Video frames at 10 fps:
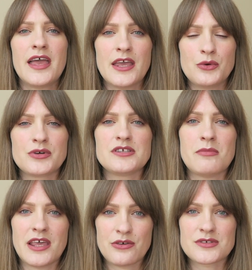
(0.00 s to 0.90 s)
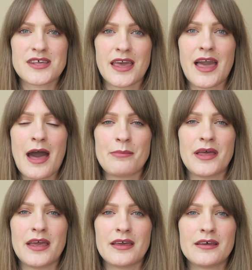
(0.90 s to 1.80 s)
in order to make your skin
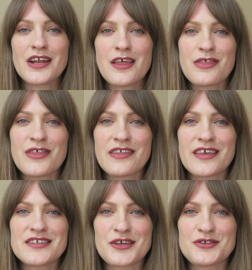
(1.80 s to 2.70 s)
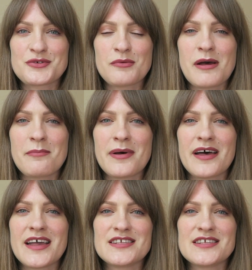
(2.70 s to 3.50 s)
happy. Another thing that is good to remember